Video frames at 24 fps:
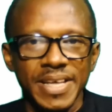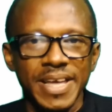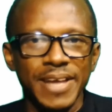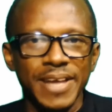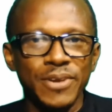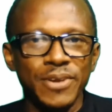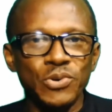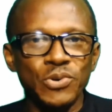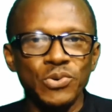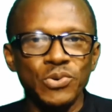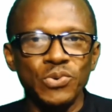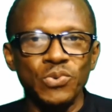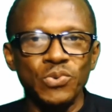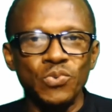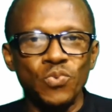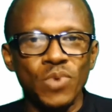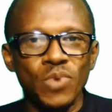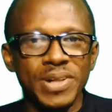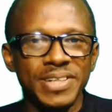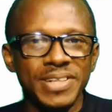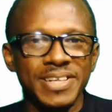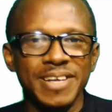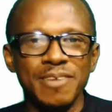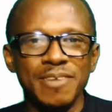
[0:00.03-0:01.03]
Hello,
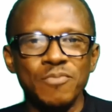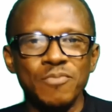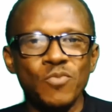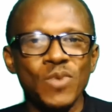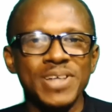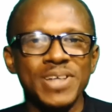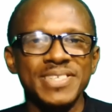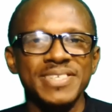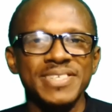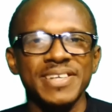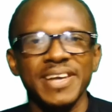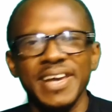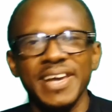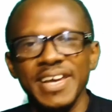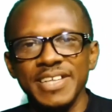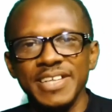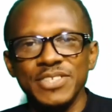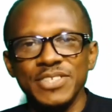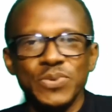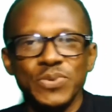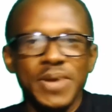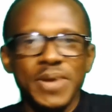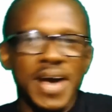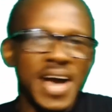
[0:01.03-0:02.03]
welcome once
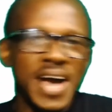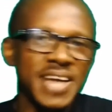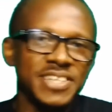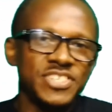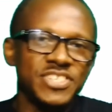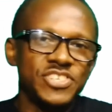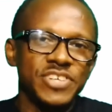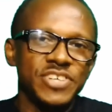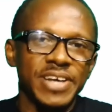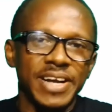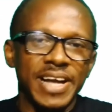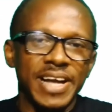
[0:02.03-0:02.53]
again to the IT